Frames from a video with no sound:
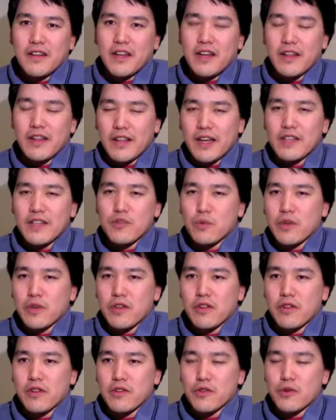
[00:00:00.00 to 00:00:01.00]
And that's one
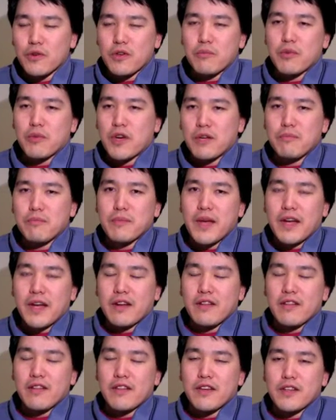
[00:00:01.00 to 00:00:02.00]
of the sort of
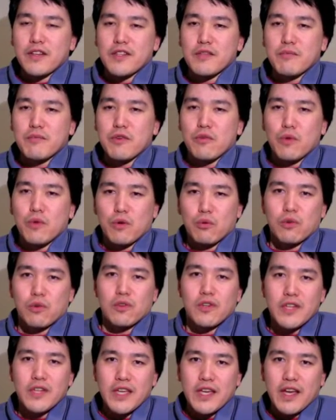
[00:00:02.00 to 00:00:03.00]
problematic things about what we're
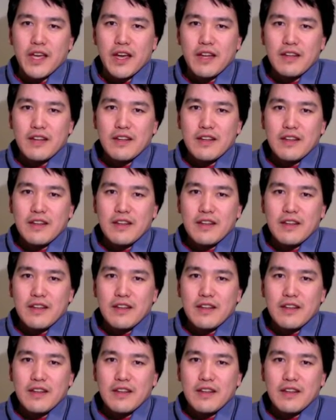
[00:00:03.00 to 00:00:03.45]
looking at.